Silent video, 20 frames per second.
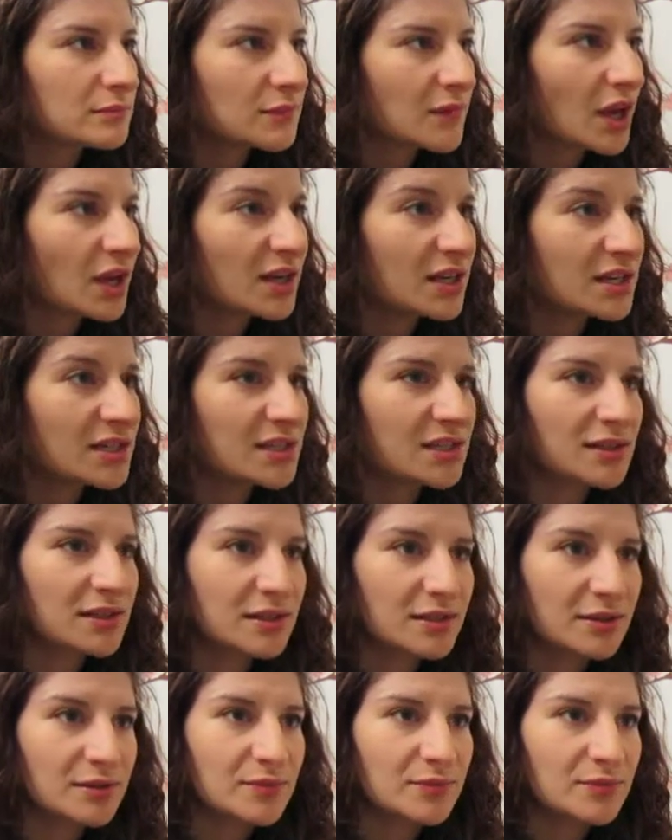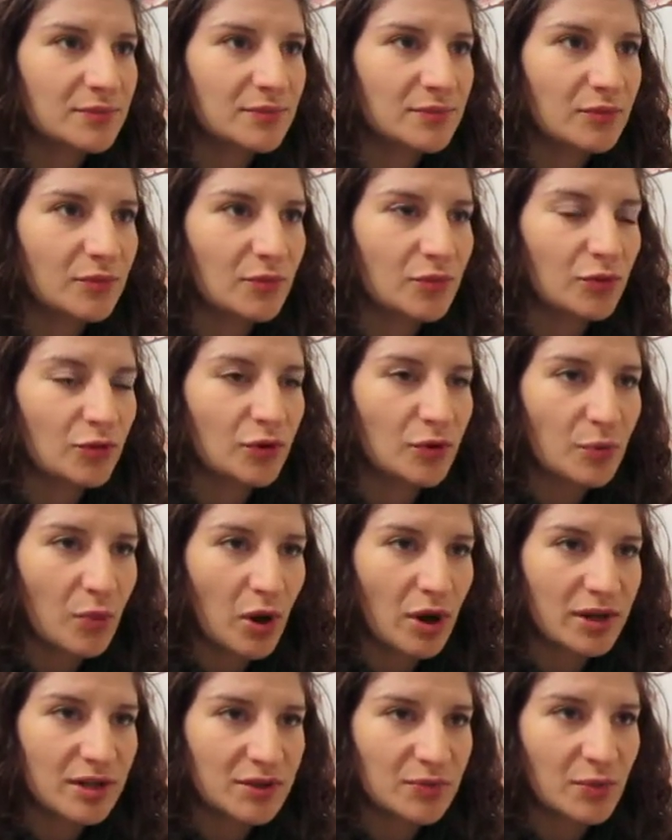I need to
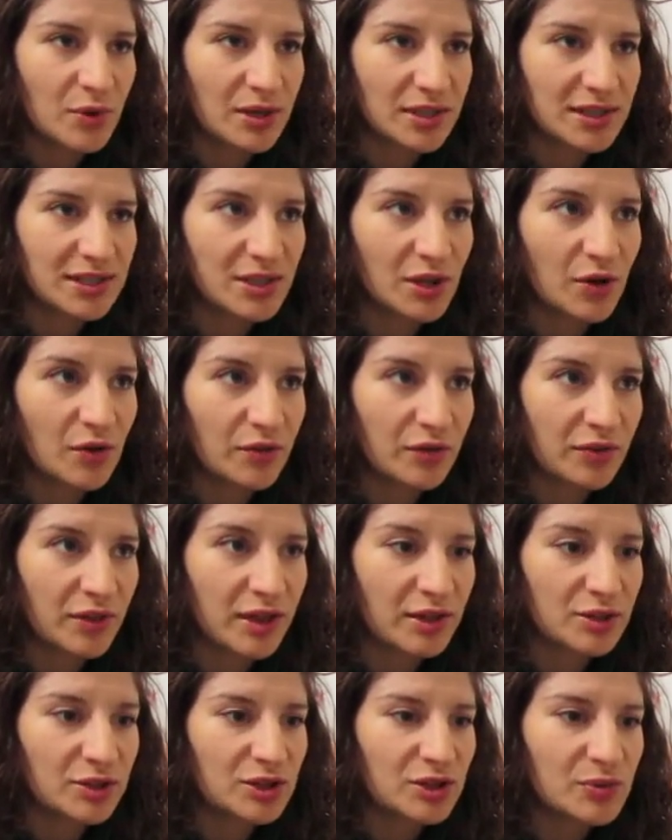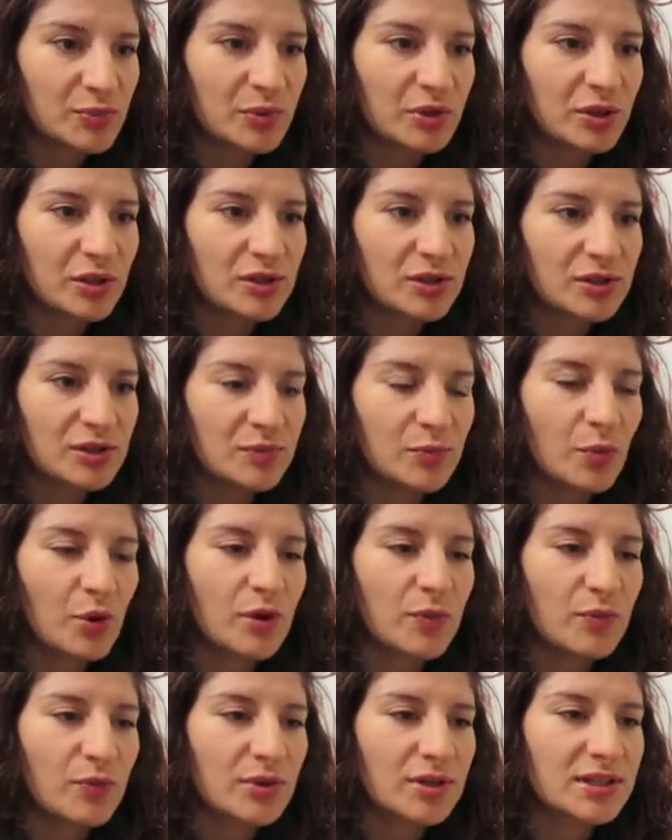remind myself that just because
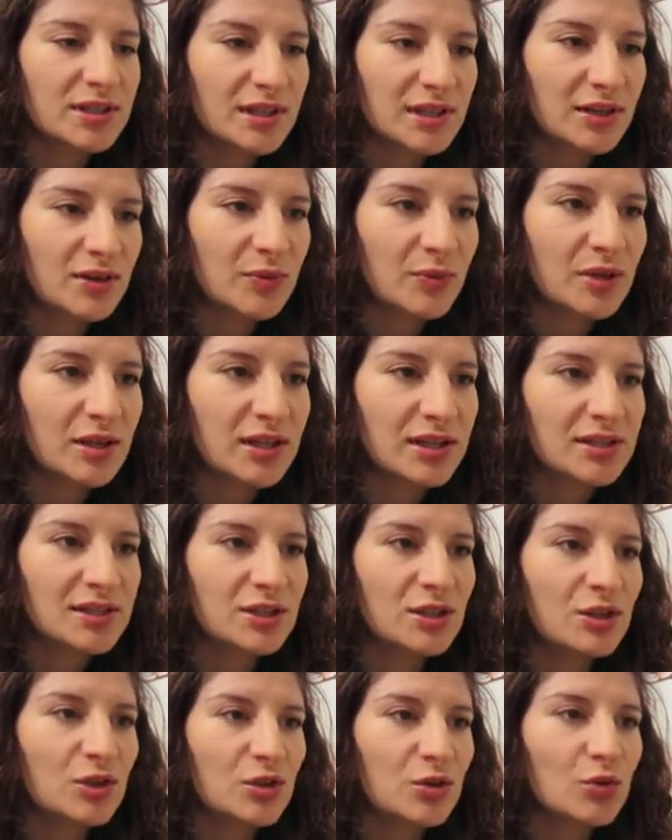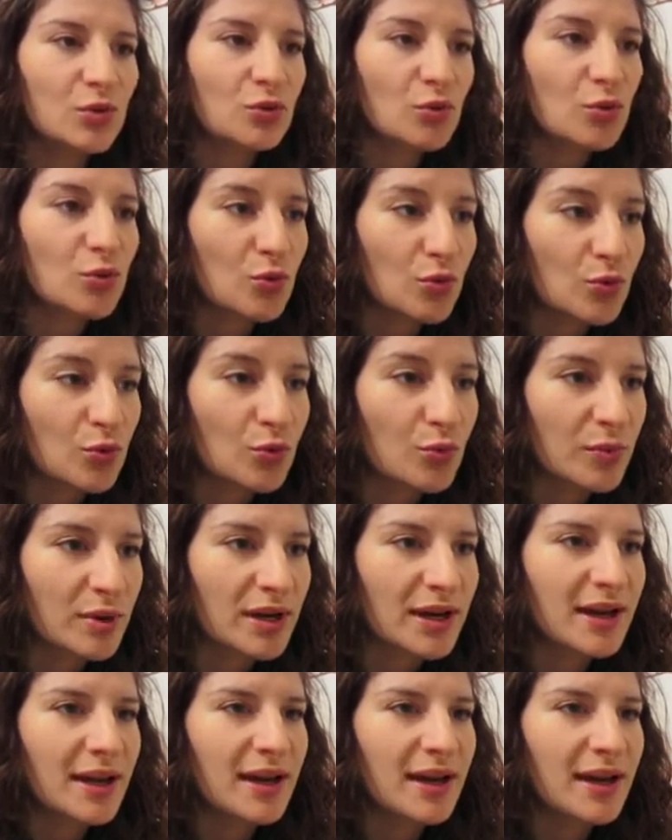my predicament isn't the norm,